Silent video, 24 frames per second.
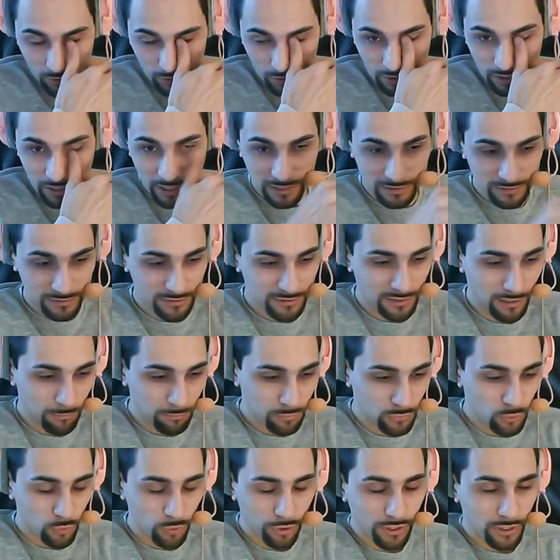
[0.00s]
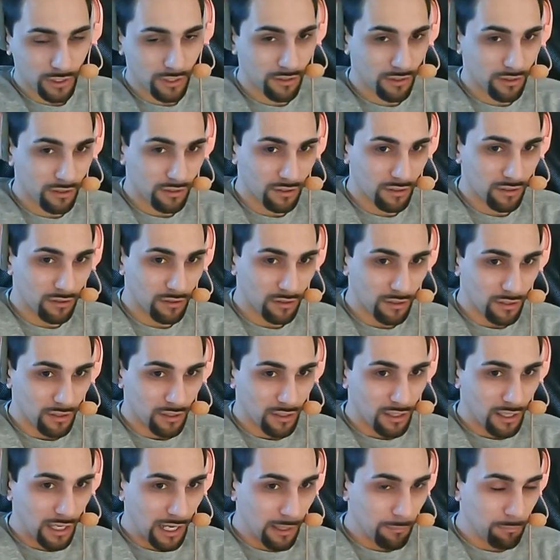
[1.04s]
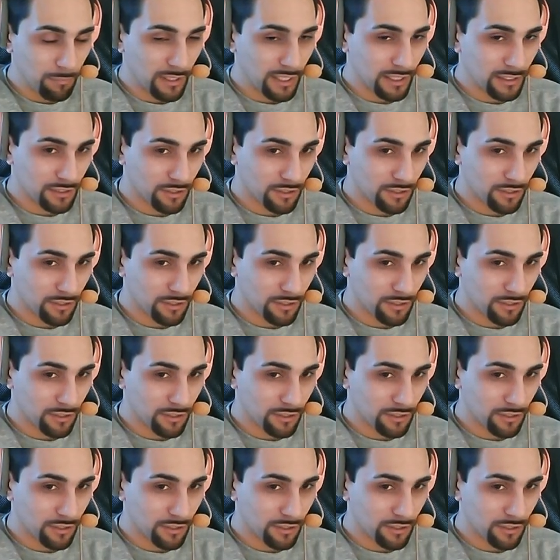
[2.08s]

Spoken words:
and stop doing the up air